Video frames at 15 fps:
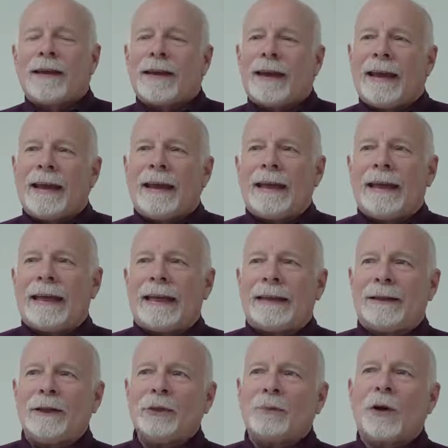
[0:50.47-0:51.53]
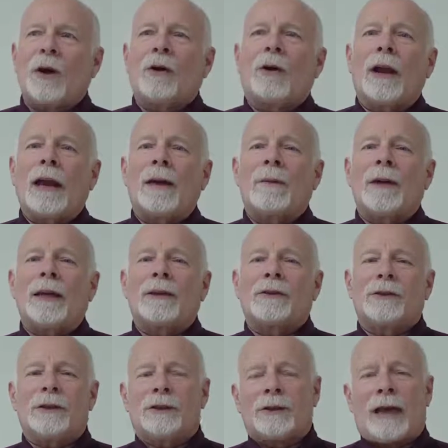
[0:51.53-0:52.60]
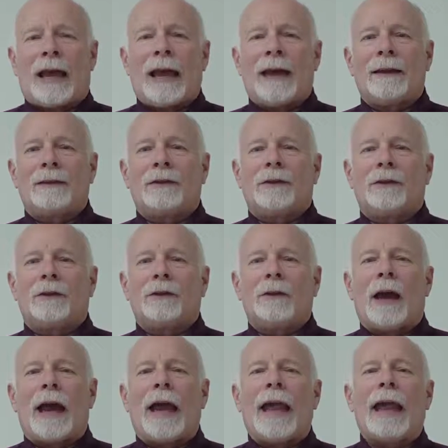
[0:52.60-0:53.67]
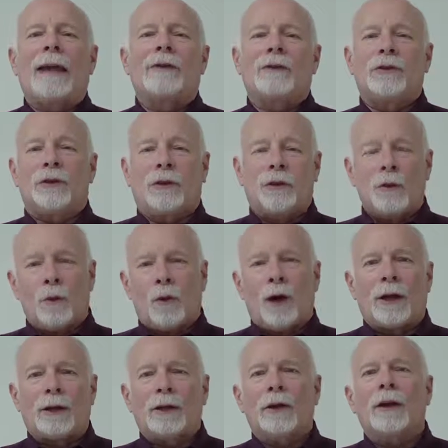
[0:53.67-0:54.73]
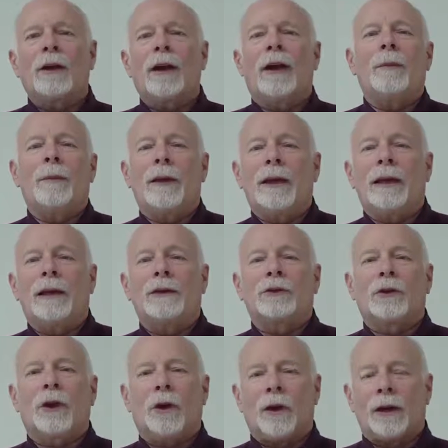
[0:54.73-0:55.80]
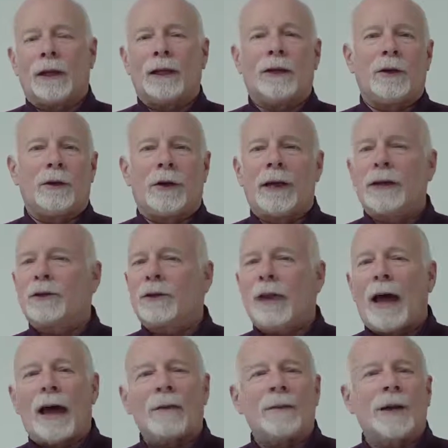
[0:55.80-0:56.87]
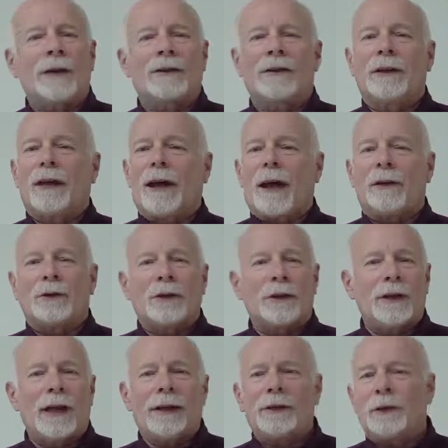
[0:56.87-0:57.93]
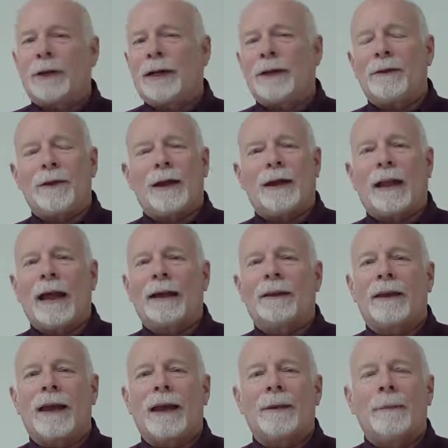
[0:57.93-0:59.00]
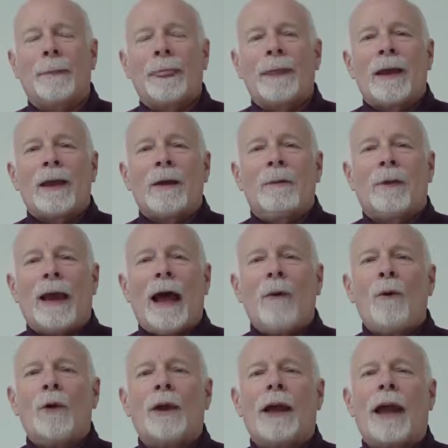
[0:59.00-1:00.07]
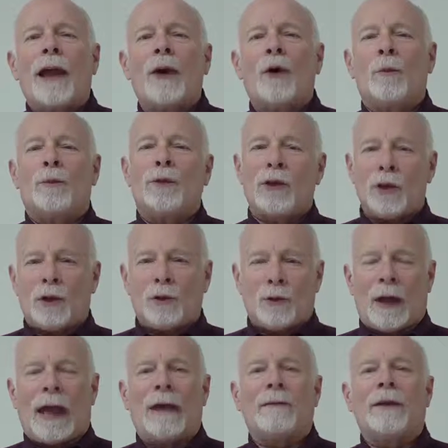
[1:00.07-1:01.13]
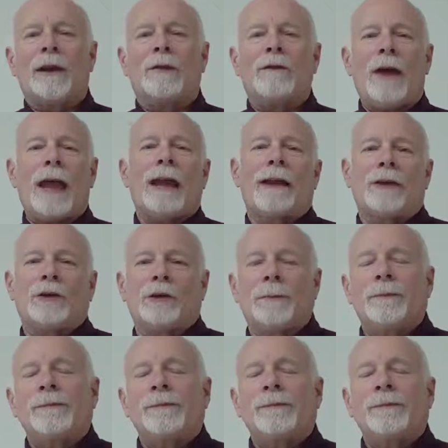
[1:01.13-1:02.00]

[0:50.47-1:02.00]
And this program is designed to add to what your company is currently doing. It's not meant to contradict or anything like that, but I want to help you have an advantage.